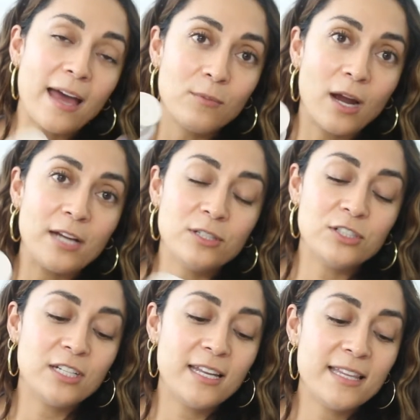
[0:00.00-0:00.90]
add more
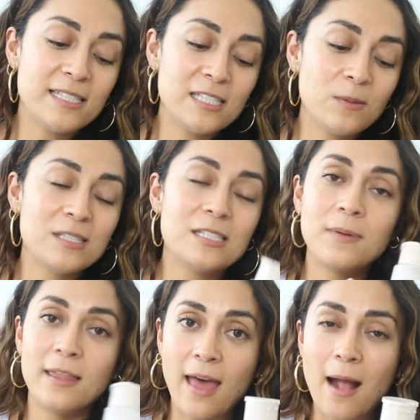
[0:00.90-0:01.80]
hydration, this is supposed to
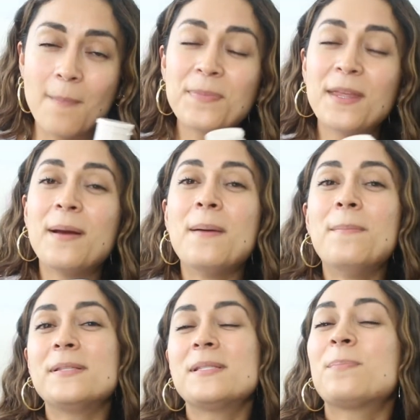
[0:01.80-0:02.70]
be that
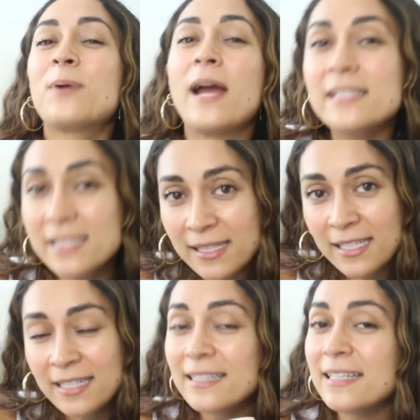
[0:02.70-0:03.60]
but
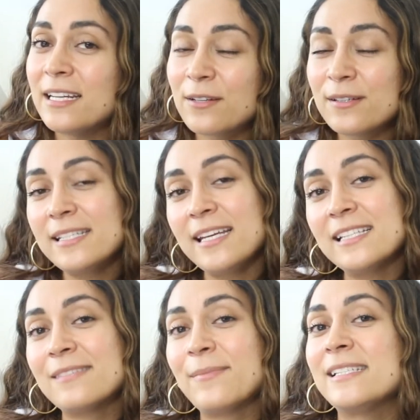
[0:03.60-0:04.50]
surprisingly it
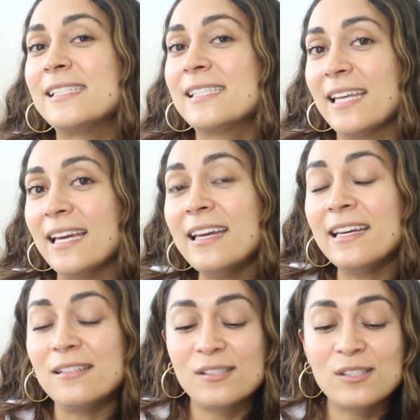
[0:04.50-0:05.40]
irritates my
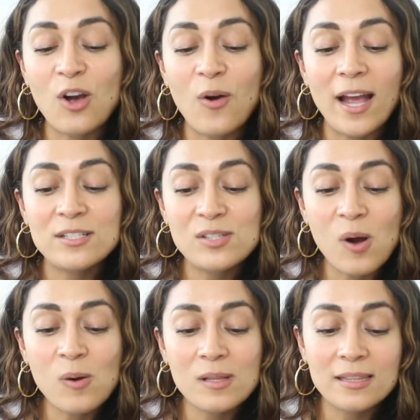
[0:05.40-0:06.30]
skin. So I
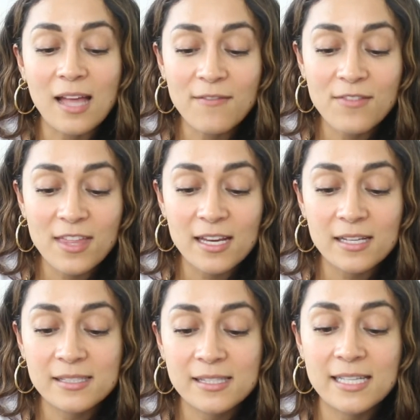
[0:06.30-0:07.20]
don't love
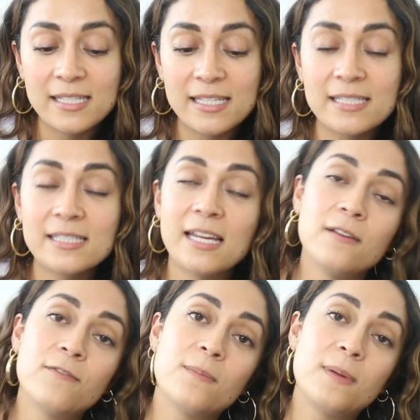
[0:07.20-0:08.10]
this. This is
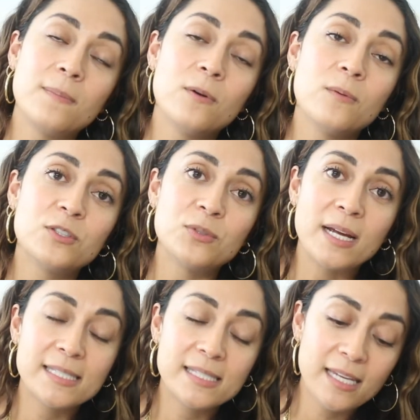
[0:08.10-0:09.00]
intended for people with
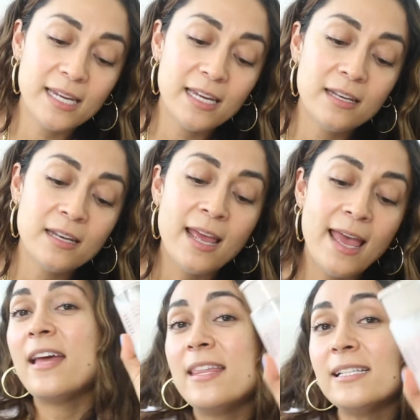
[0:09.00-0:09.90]
dry skin.
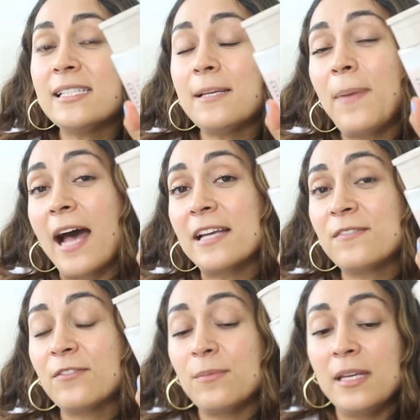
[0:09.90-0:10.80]
This is a
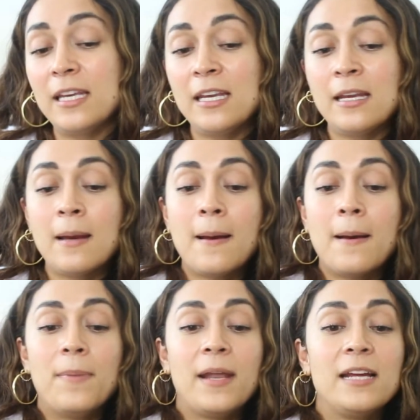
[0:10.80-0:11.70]
pass for me
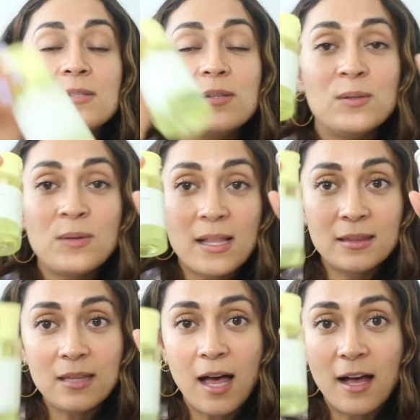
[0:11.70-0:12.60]
but I do
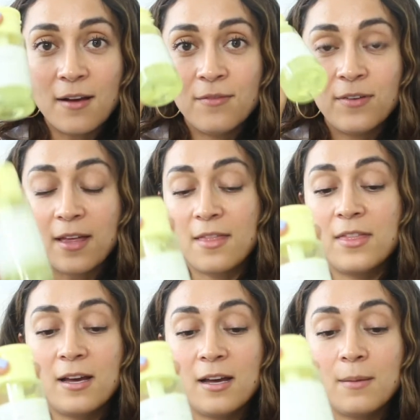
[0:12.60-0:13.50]
love
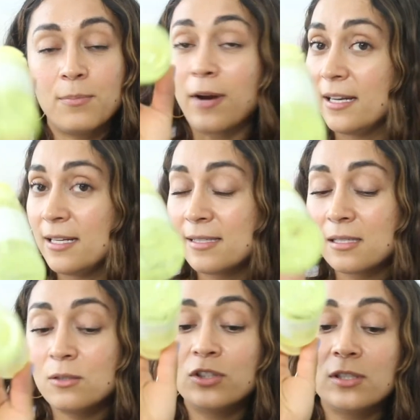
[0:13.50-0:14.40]
the brightening
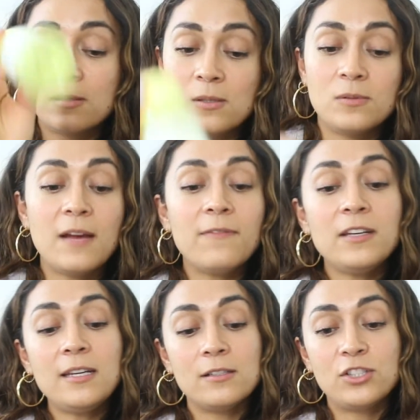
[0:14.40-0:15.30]
solution. So
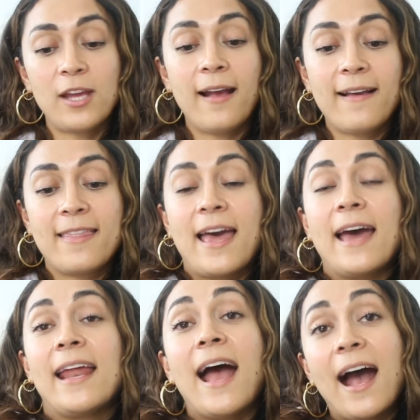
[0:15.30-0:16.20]
definitely check
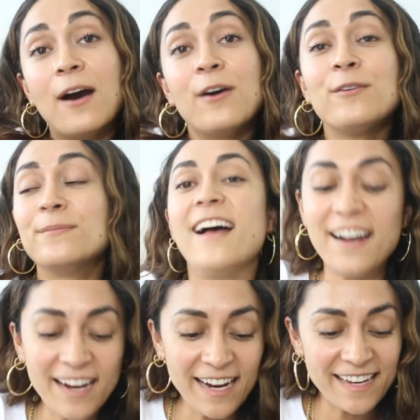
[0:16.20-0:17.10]
that out.
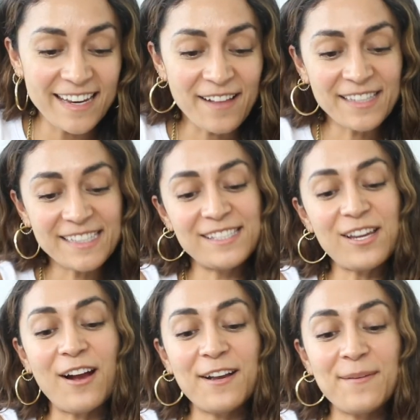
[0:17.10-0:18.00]
All right, now let's talk